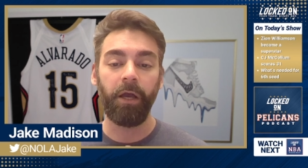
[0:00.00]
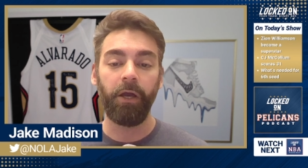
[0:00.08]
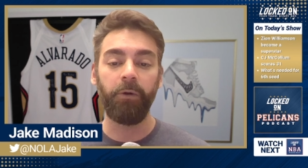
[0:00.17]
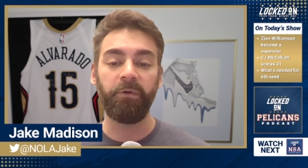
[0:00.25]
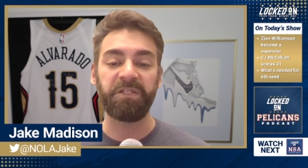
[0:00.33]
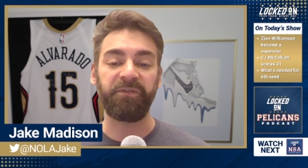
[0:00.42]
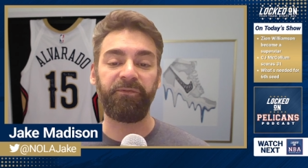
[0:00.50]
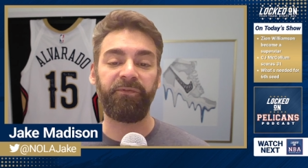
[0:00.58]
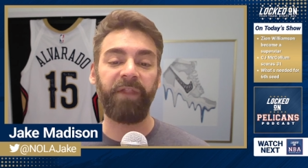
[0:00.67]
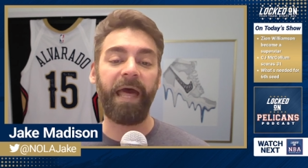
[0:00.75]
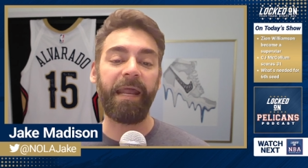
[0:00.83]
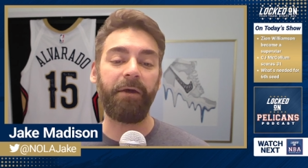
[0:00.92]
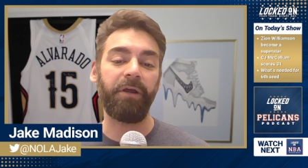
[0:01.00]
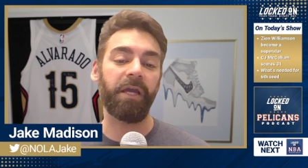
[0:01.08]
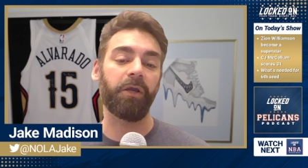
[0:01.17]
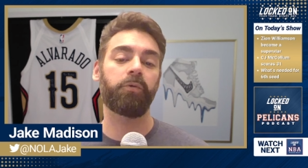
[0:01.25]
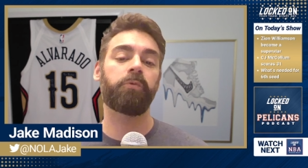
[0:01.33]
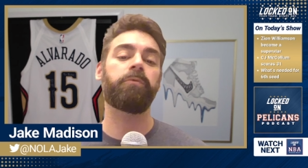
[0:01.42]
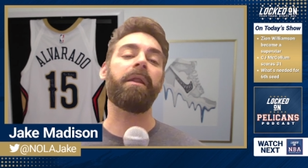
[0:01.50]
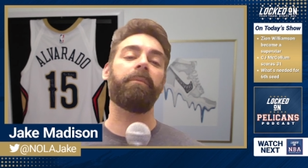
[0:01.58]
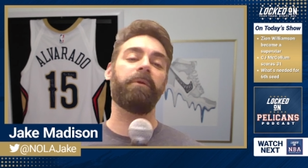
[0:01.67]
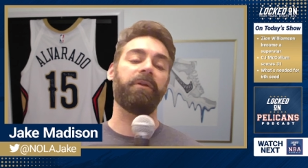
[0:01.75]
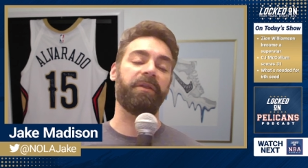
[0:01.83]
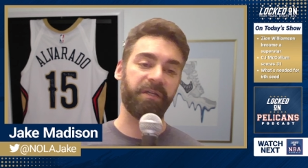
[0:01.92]
who was flat-out
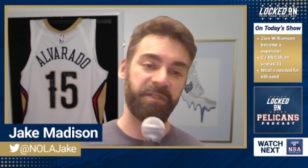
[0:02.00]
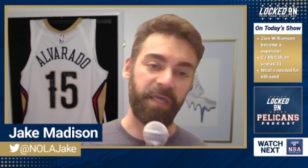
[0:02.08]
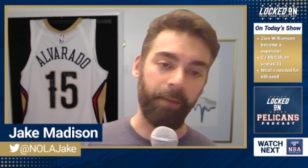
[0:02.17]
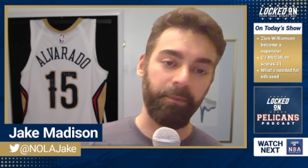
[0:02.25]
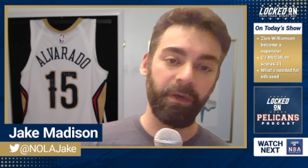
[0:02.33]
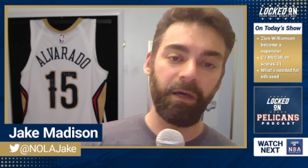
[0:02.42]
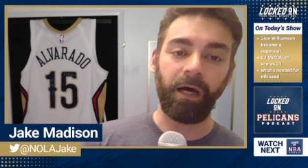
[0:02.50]
incredible in this game.